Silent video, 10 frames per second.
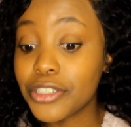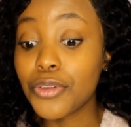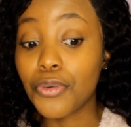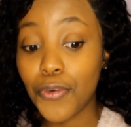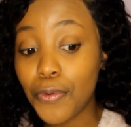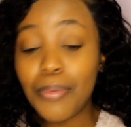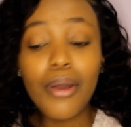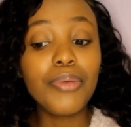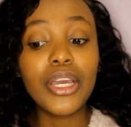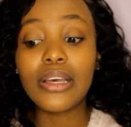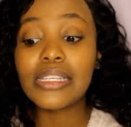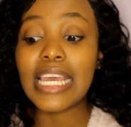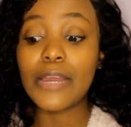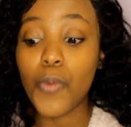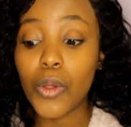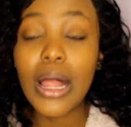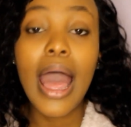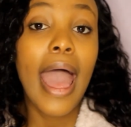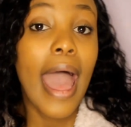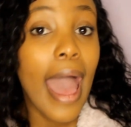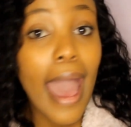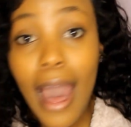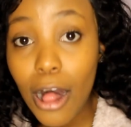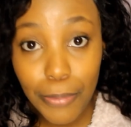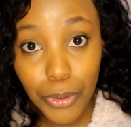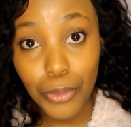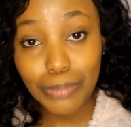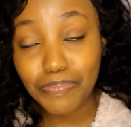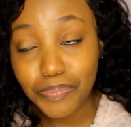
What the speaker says: the group, because it will help you.